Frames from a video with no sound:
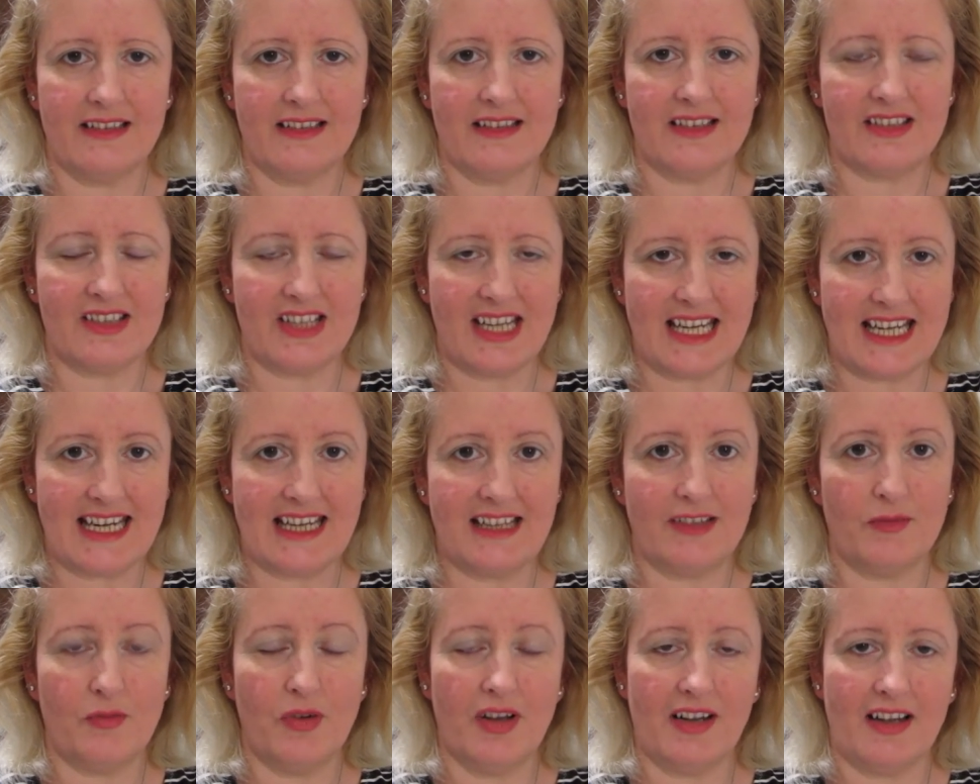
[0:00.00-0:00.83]

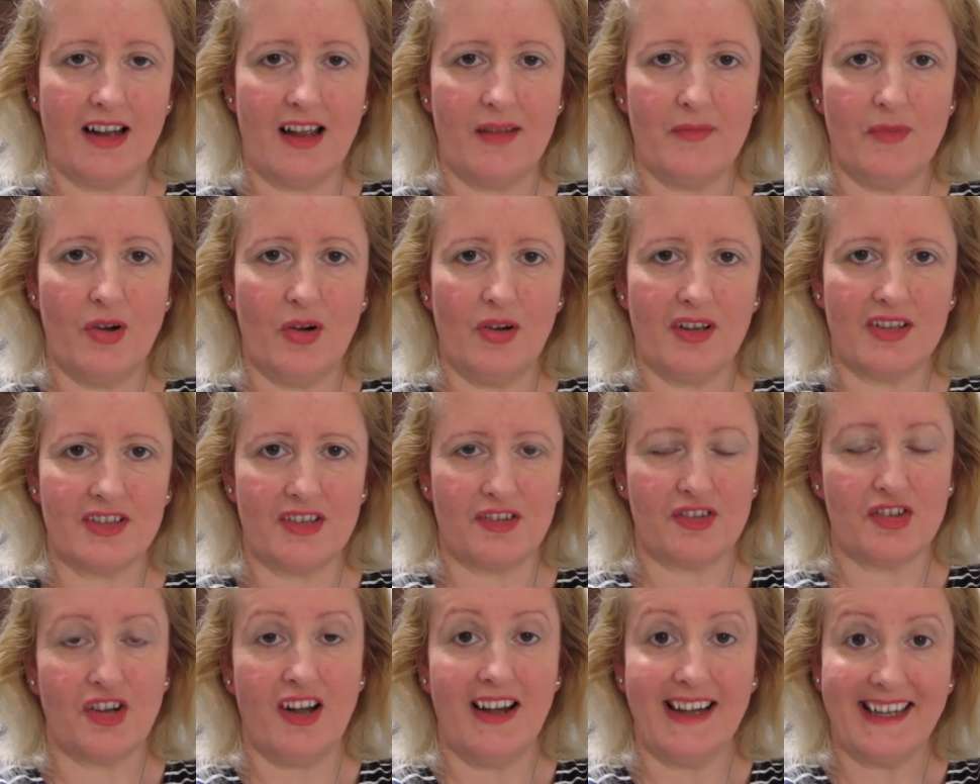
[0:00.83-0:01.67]
seeing what I'm also
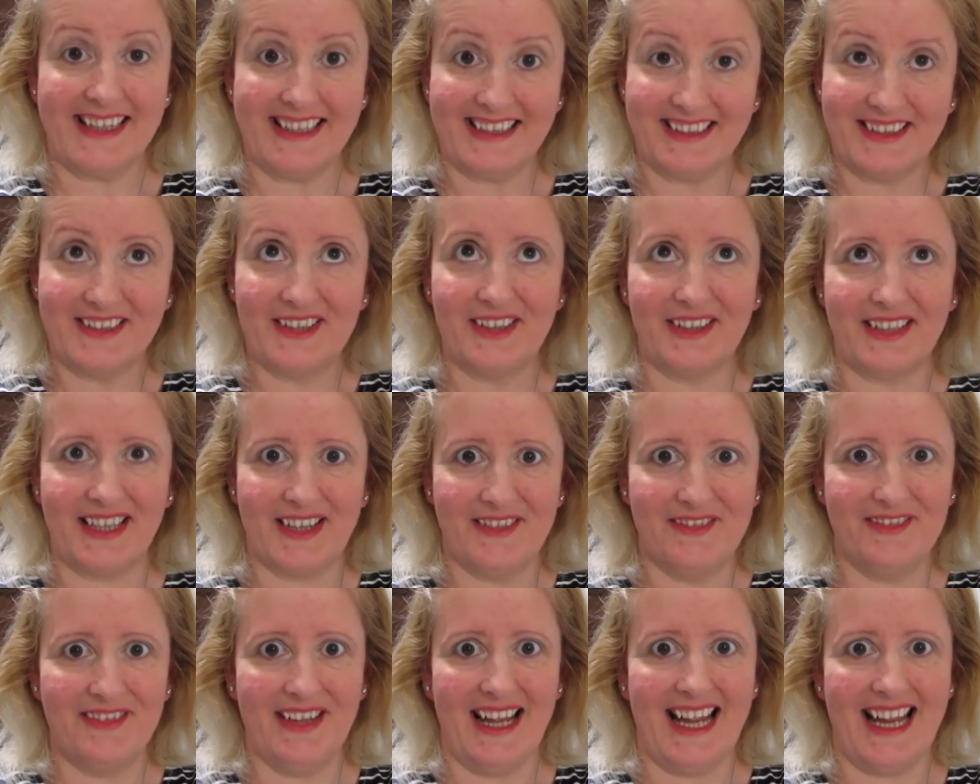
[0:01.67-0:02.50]
trying to
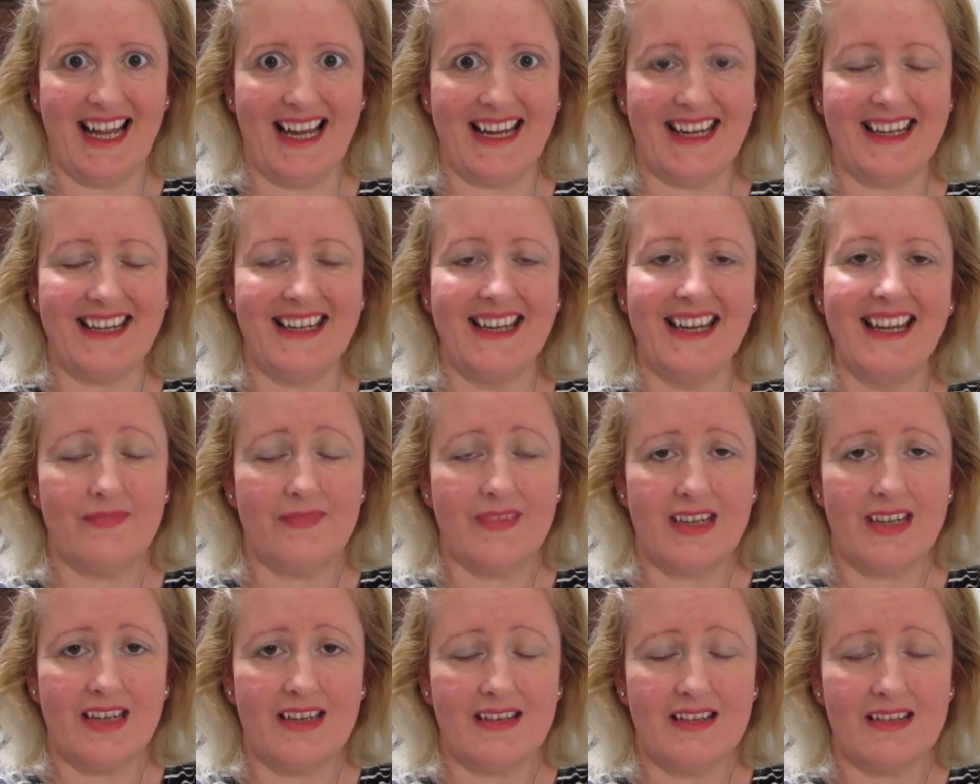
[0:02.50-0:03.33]
convey.
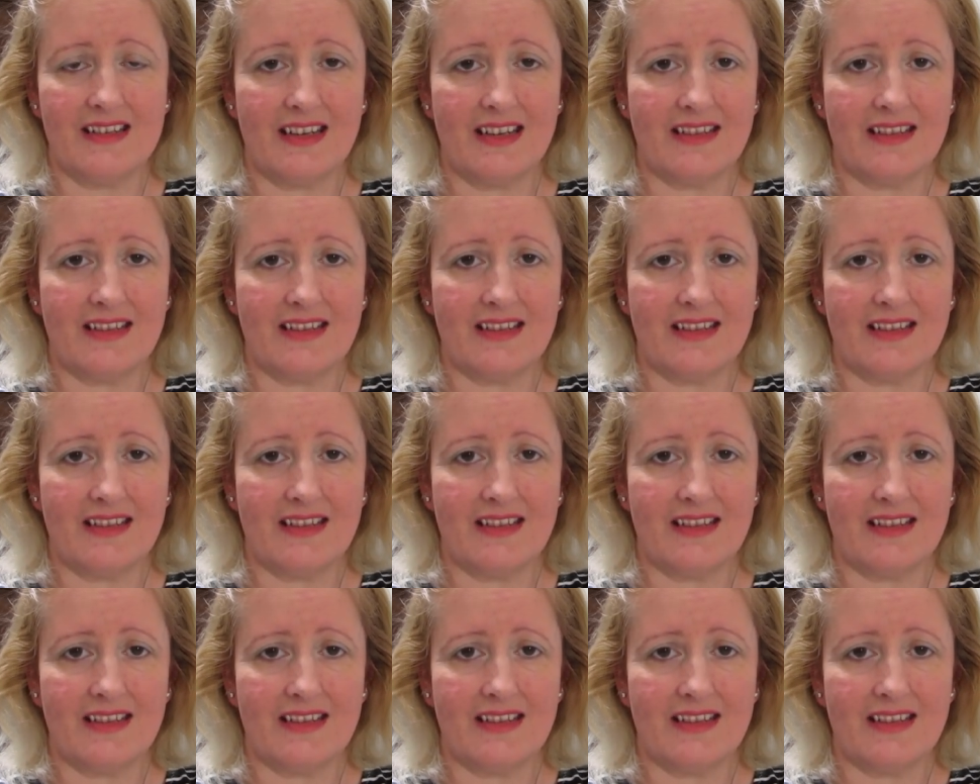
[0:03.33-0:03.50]
It